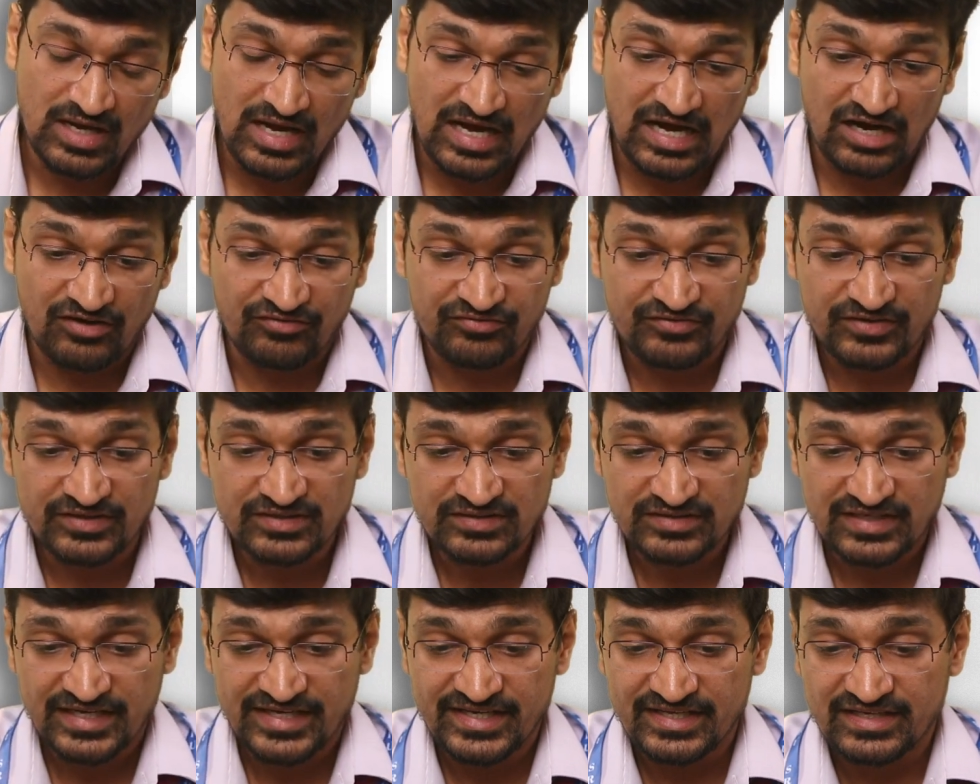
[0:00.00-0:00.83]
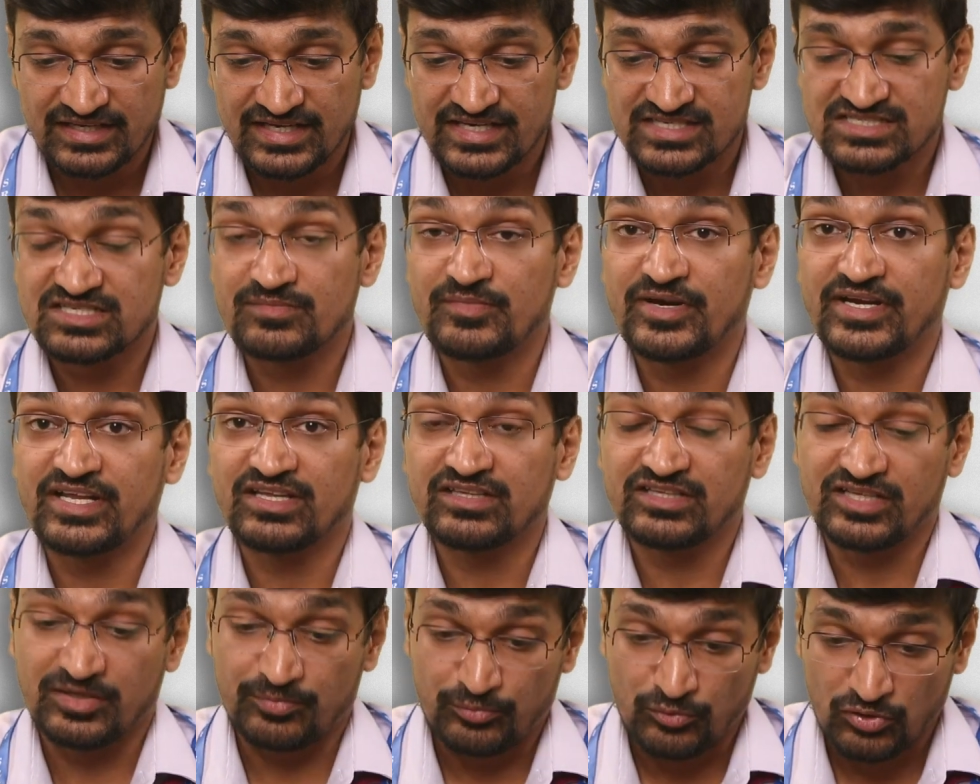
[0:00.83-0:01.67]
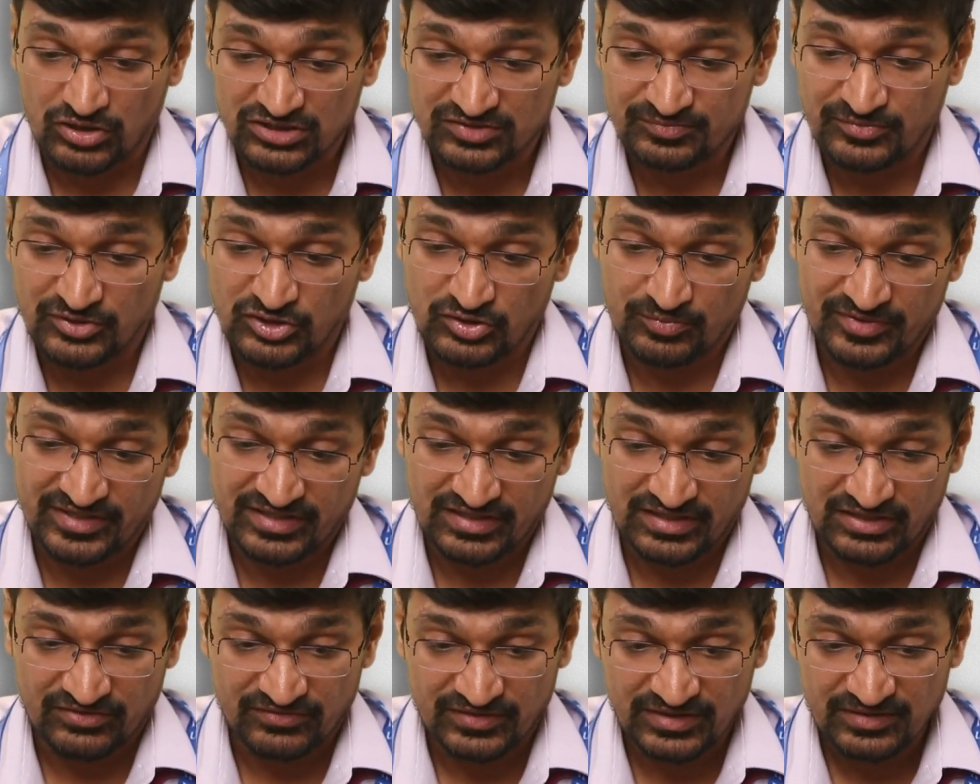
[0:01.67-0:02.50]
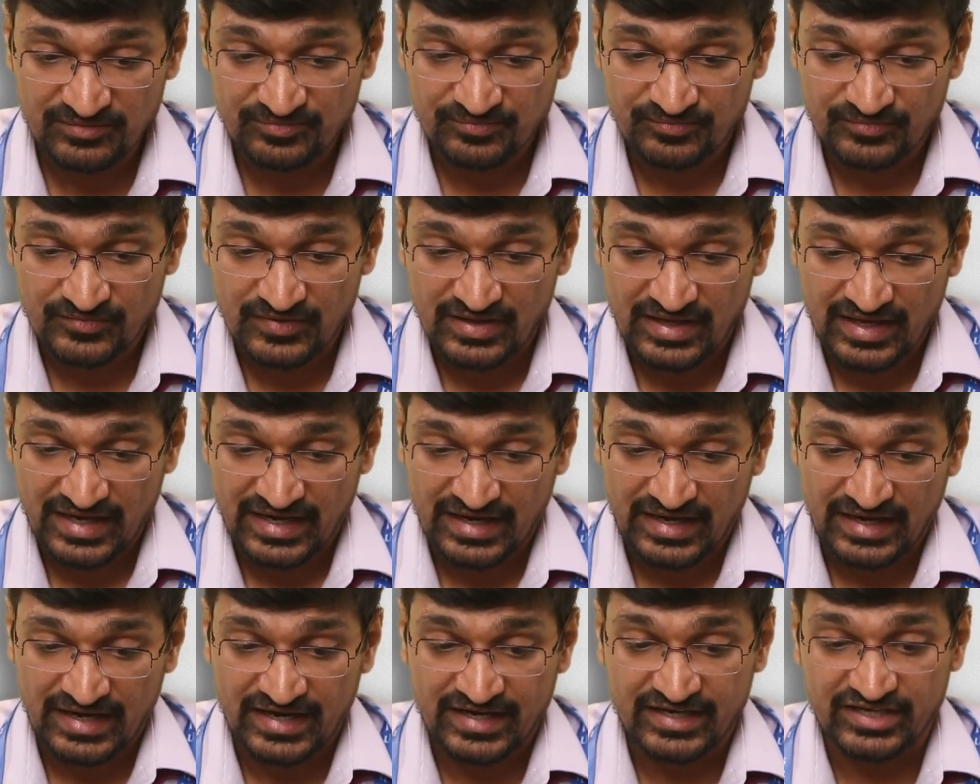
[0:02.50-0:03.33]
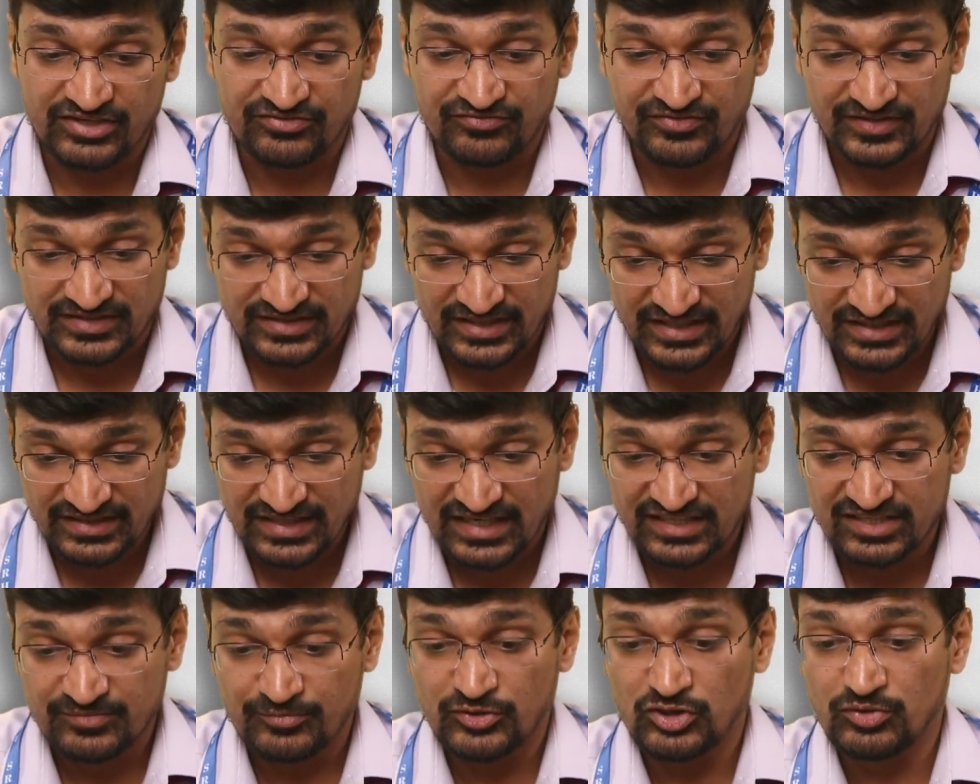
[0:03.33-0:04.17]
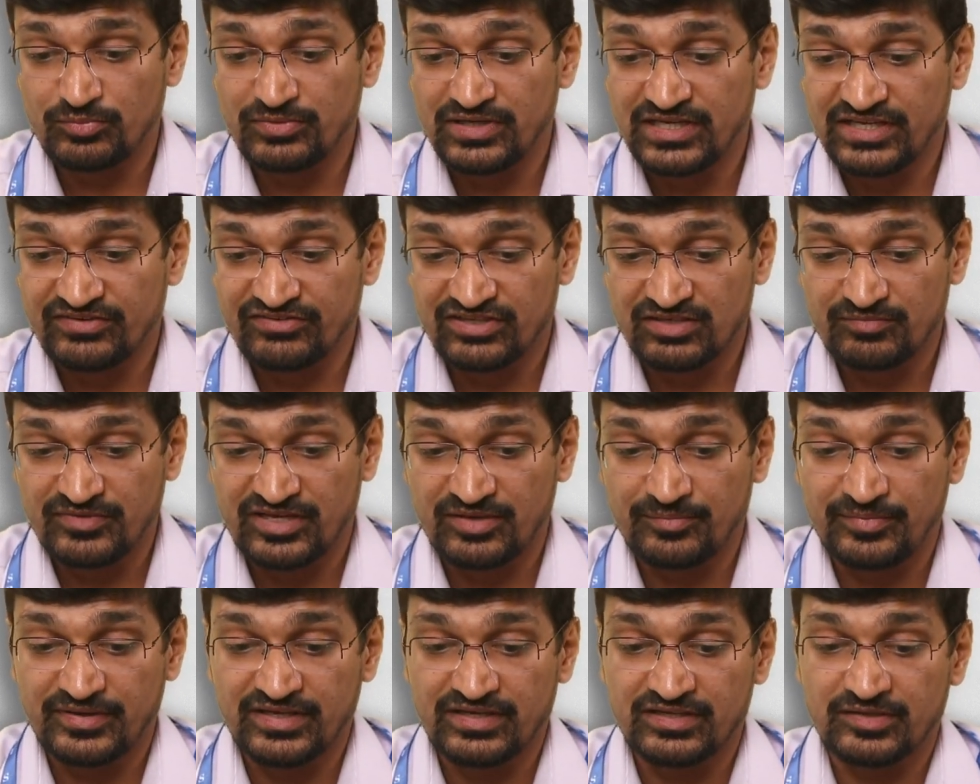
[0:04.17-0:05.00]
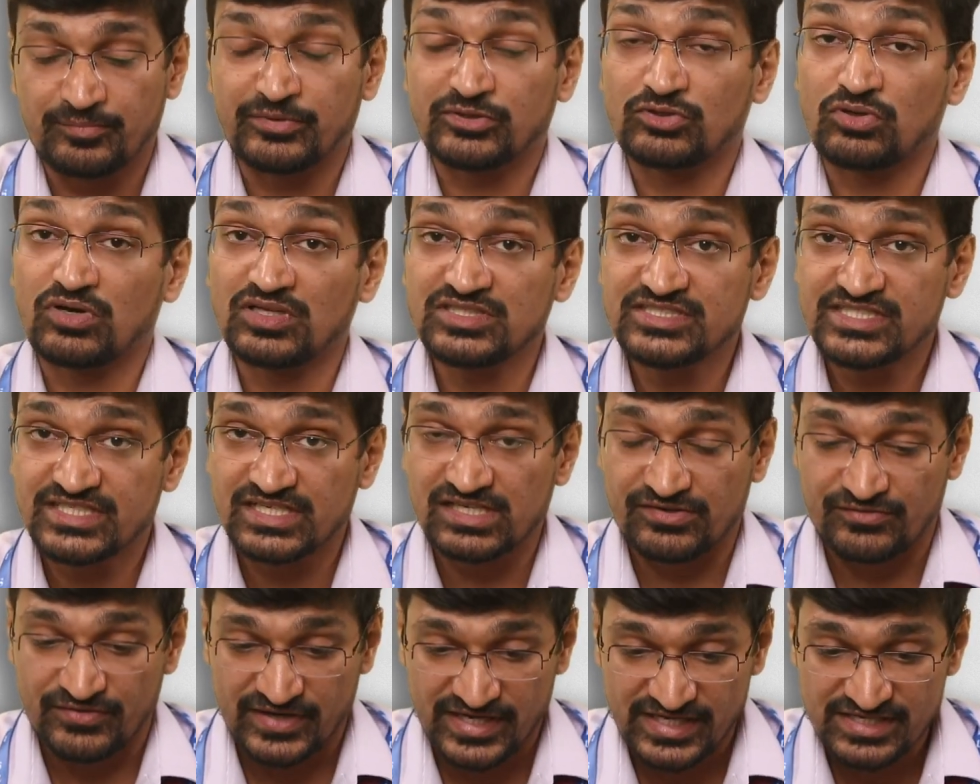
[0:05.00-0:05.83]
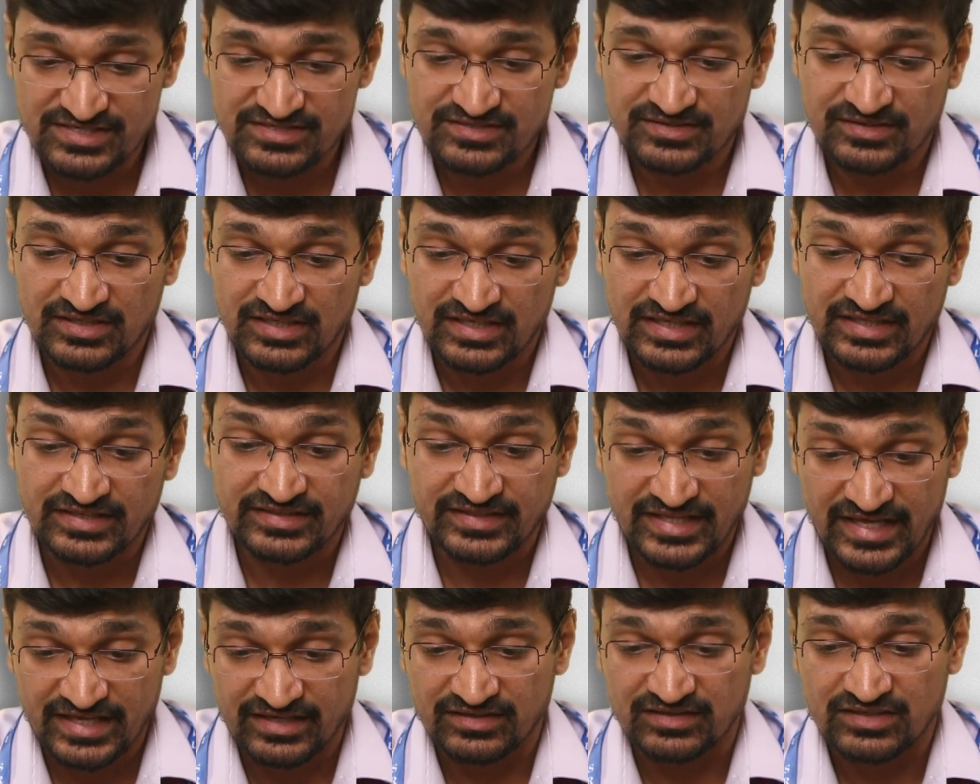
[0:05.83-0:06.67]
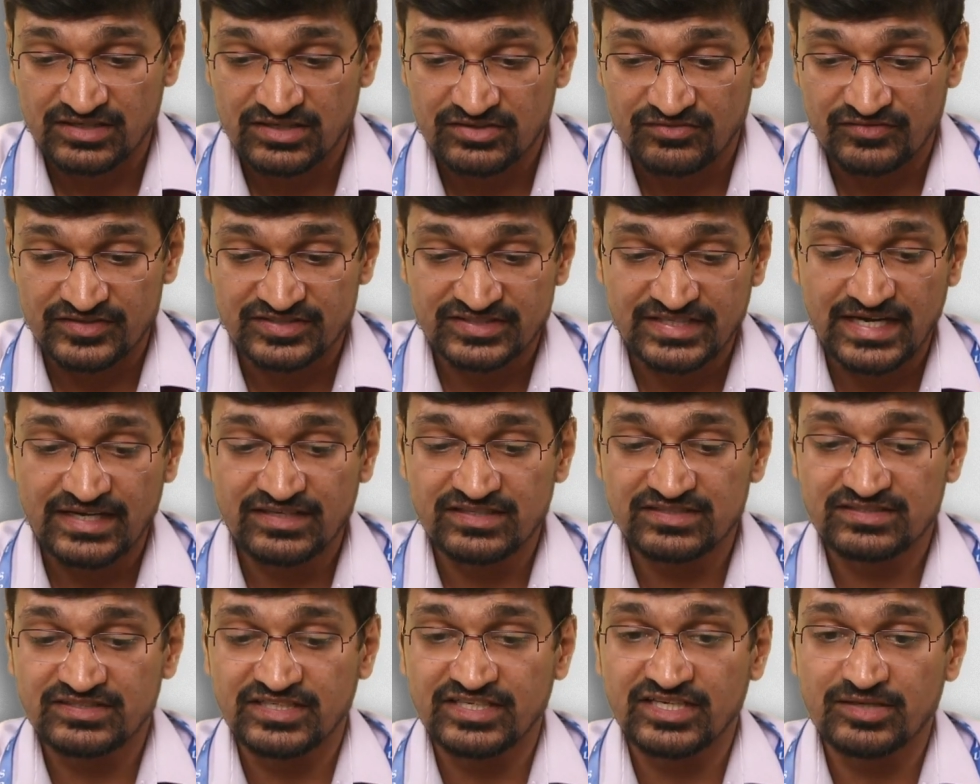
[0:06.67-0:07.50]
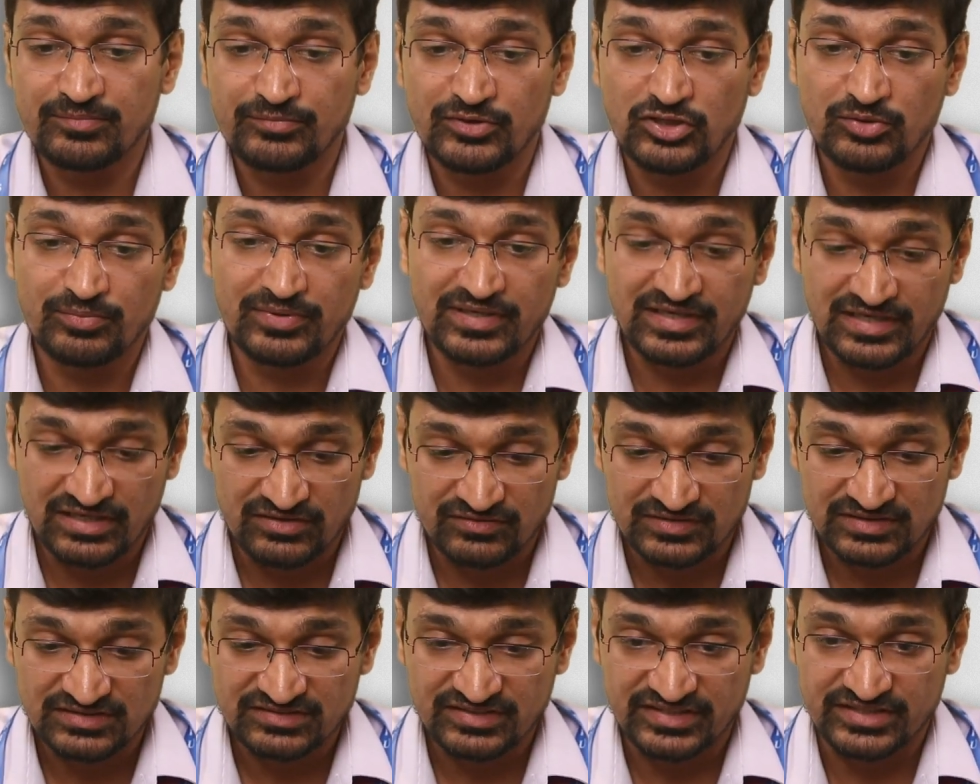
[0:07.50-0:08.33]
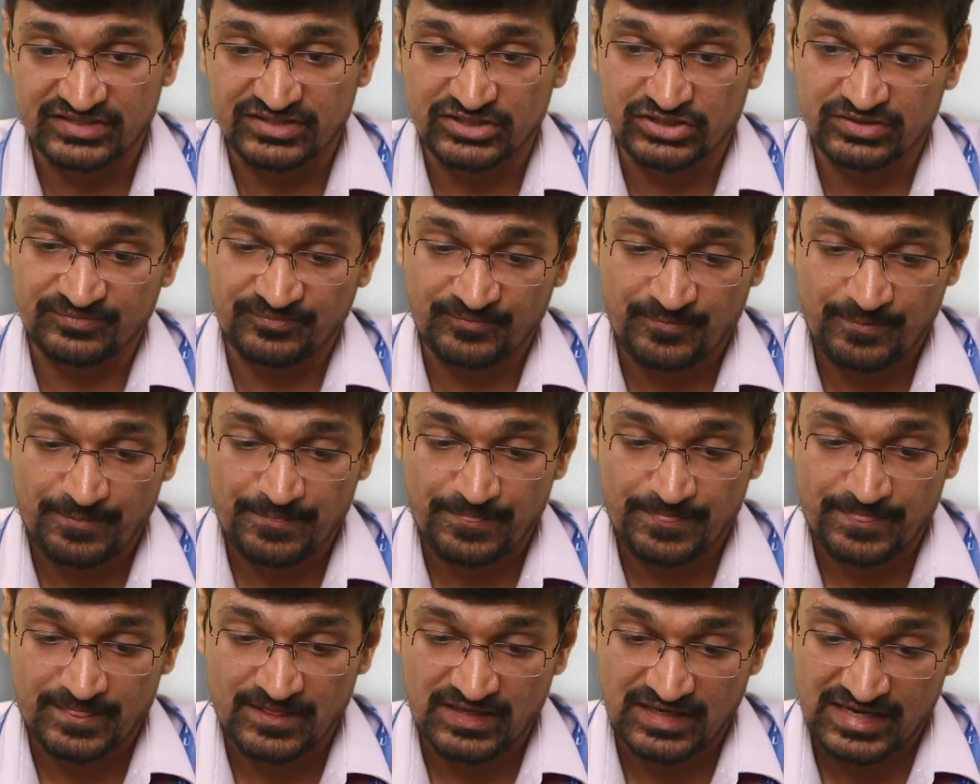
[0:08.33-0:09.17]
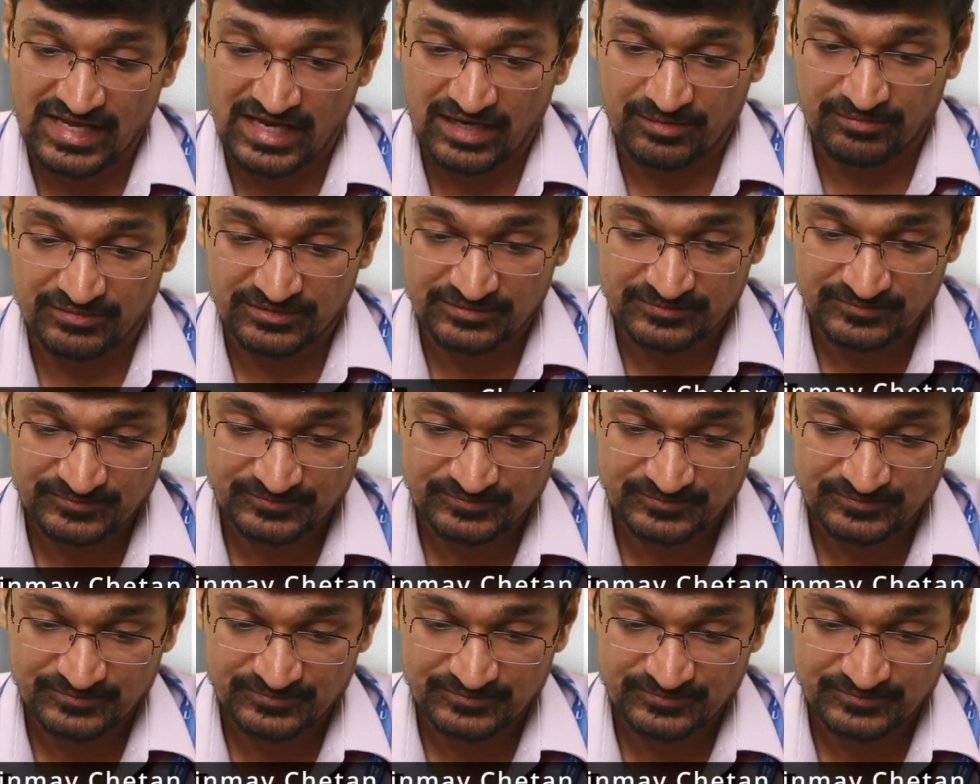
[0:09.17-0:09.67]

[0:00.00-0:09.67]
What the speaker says: After clinically estimating the approx bilirubin level, and if we think that the bilirubin level may be in the pathological range, then we send the serum bilirubin levels in the lab.